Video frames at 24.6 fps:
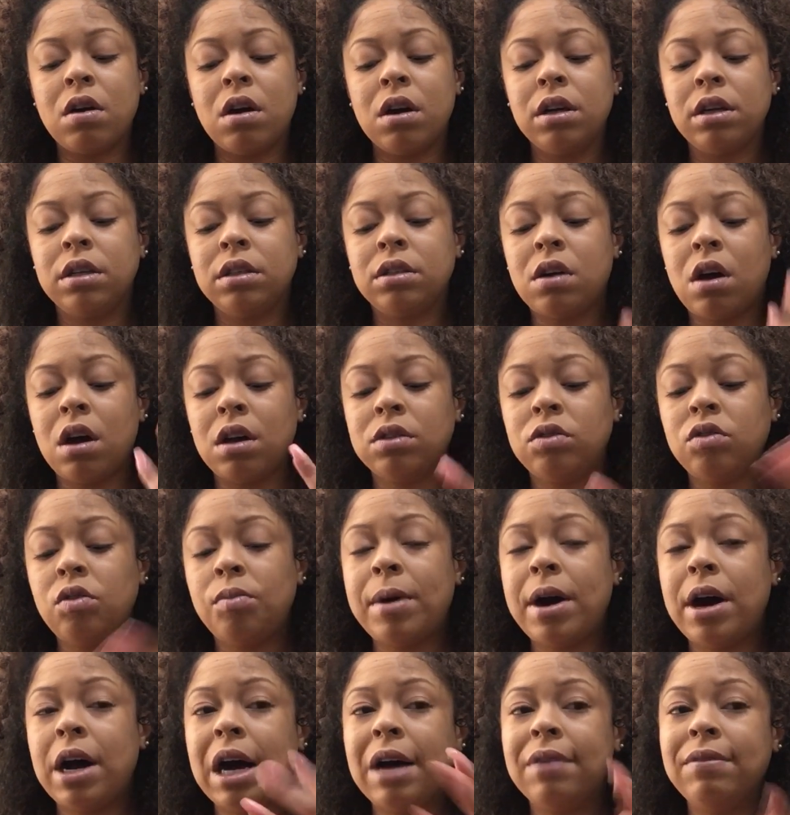card is also
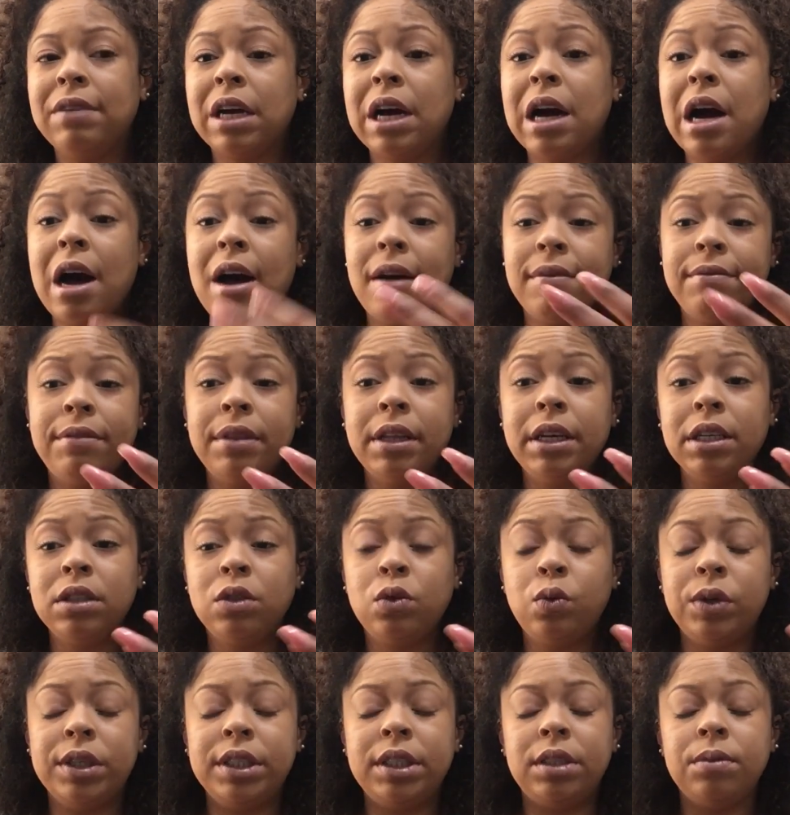about having
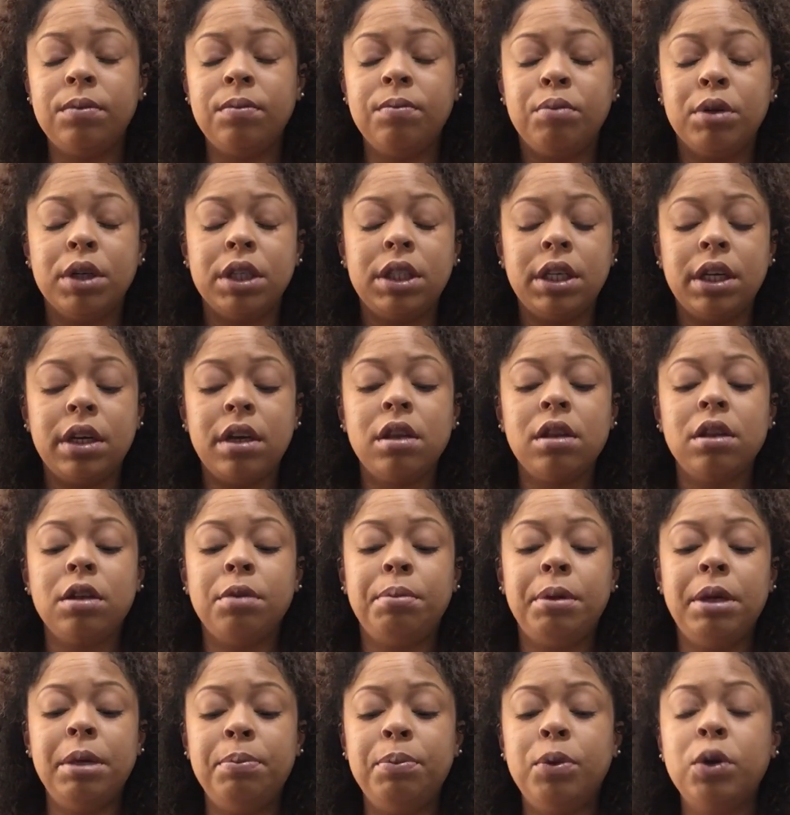conflict with particular
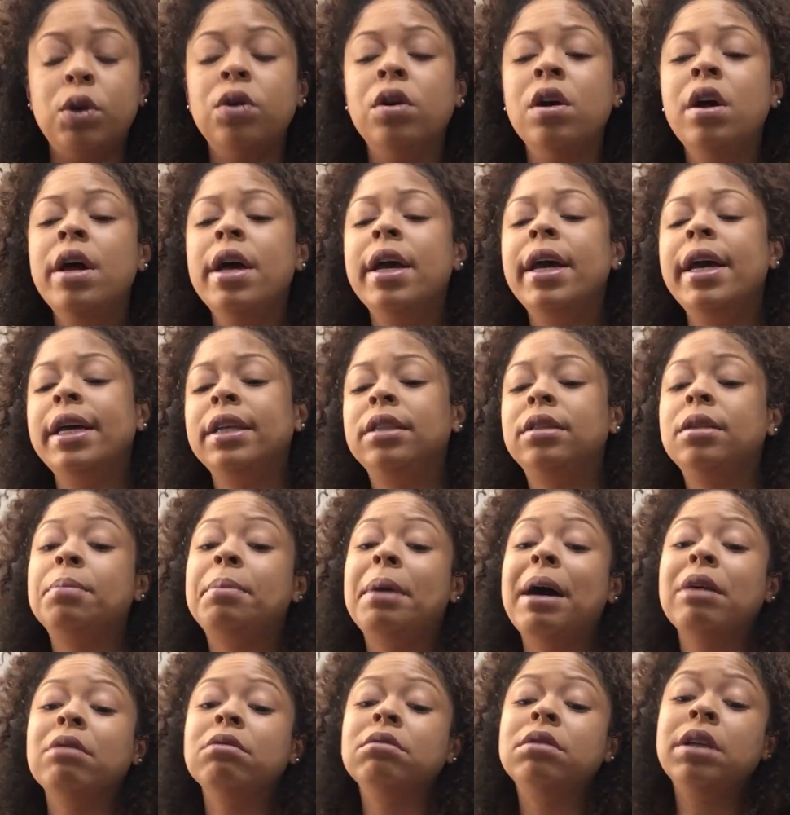people. It's
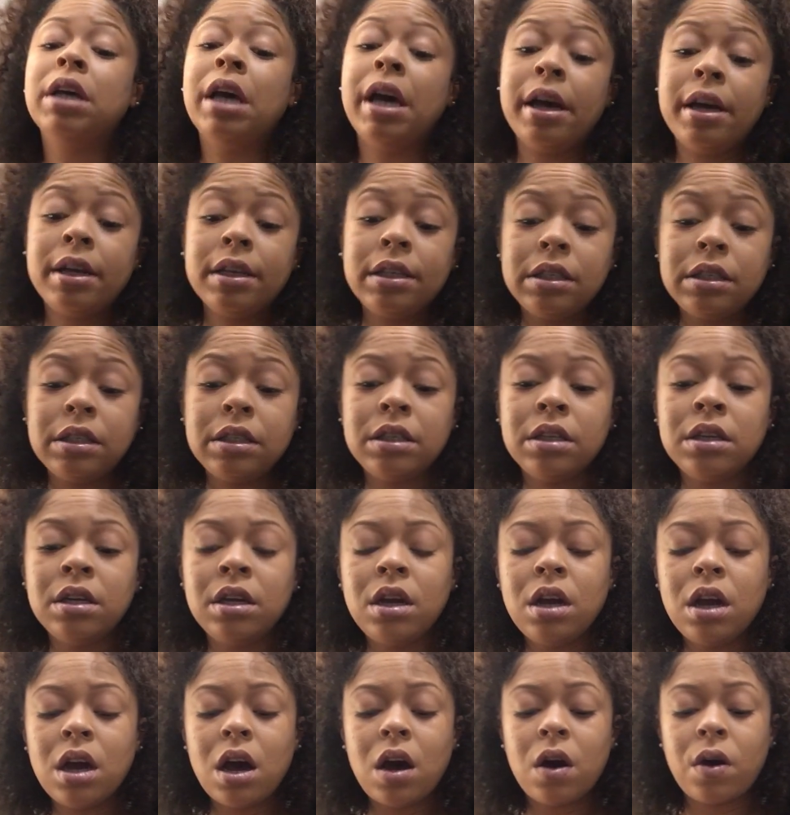about test.
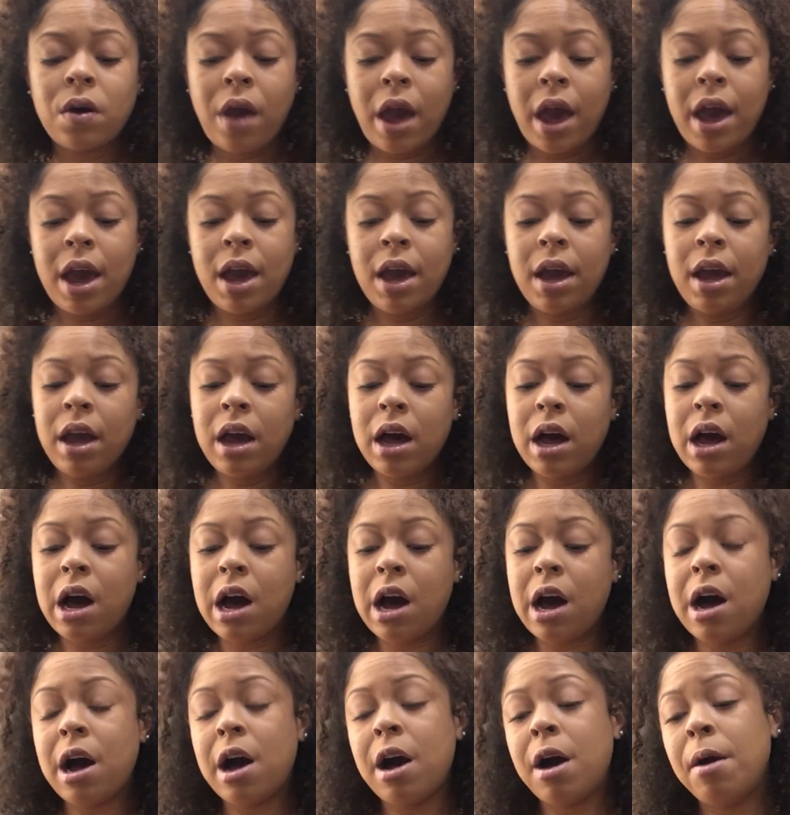Okay,
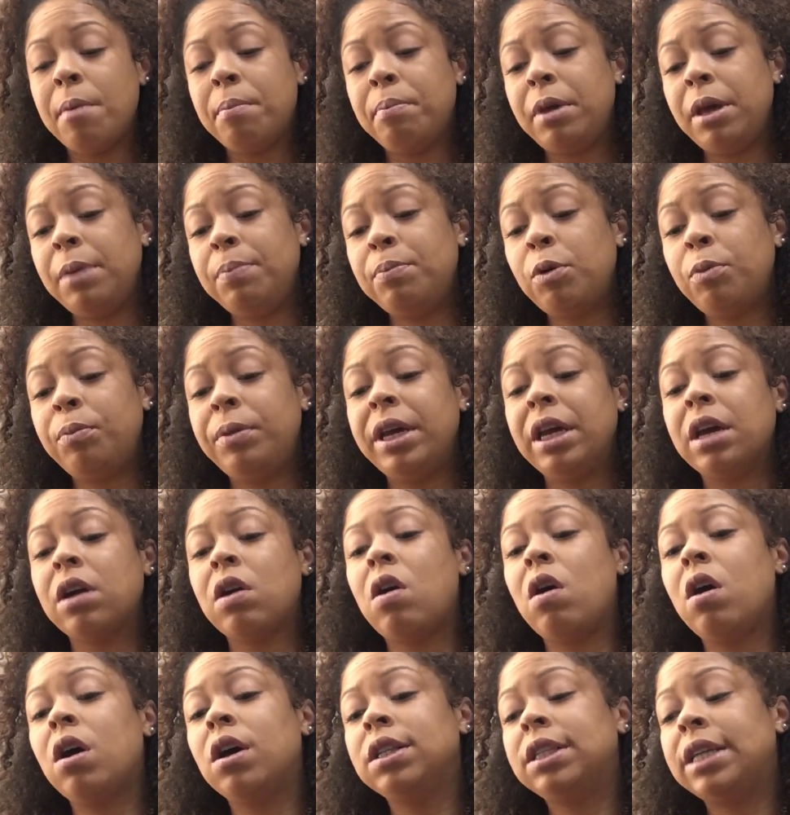people being
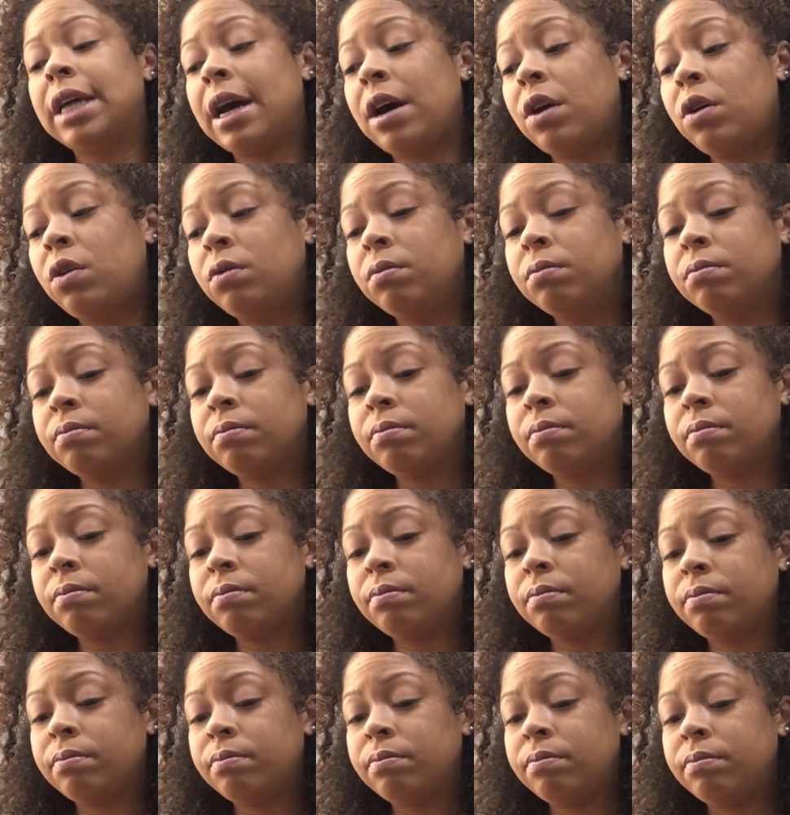called out,
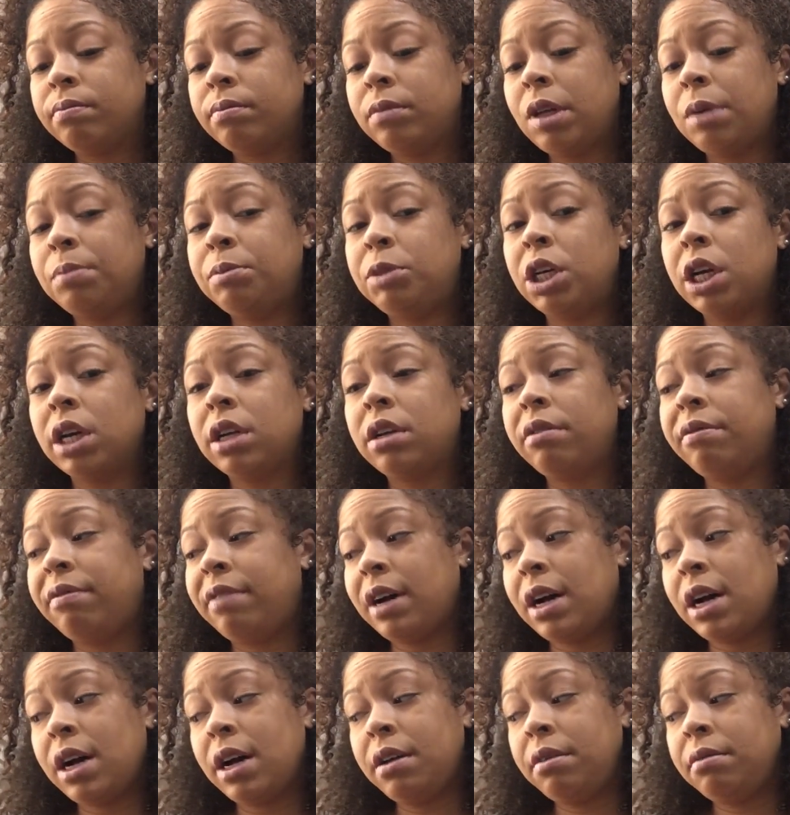
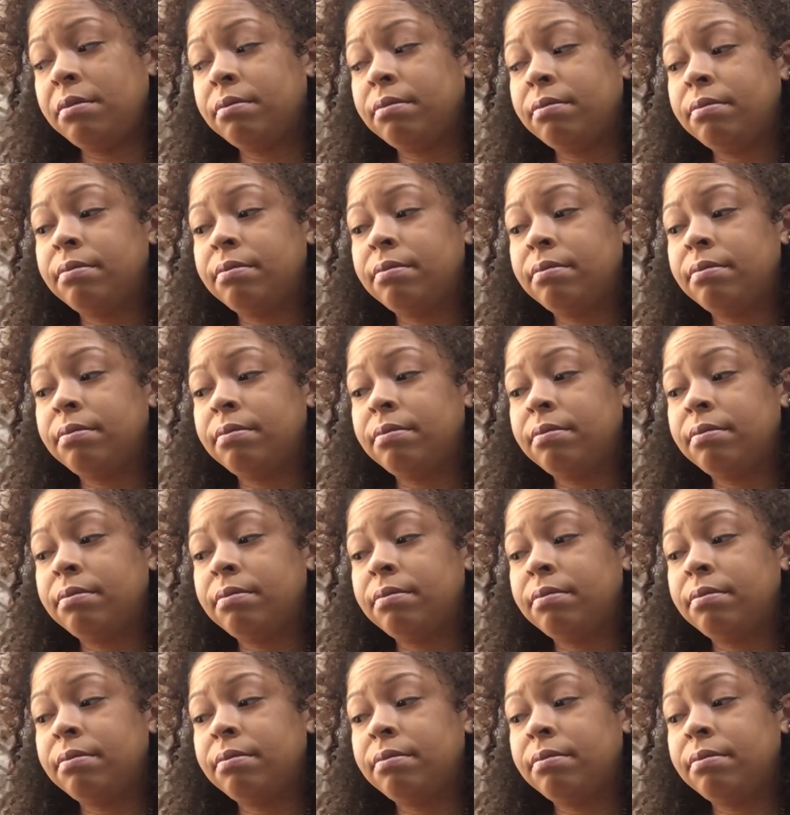objectified.